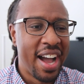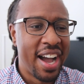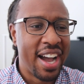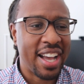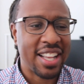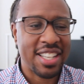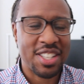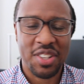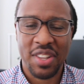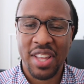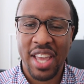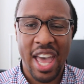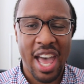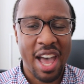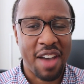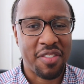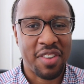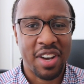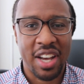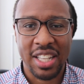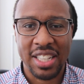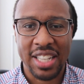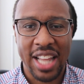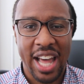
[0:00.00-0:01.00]
and so they get
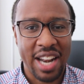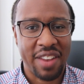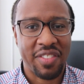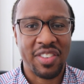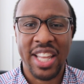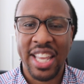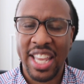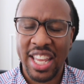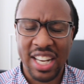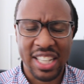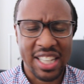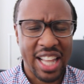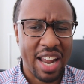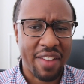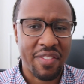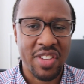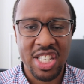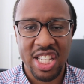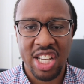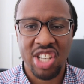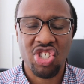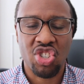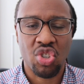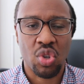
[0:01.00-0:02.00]
a lot of
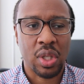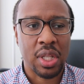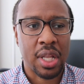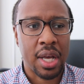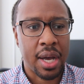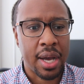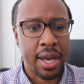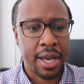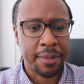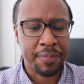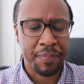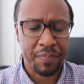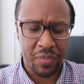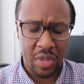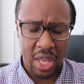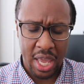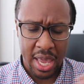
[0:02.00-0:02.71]
attention online.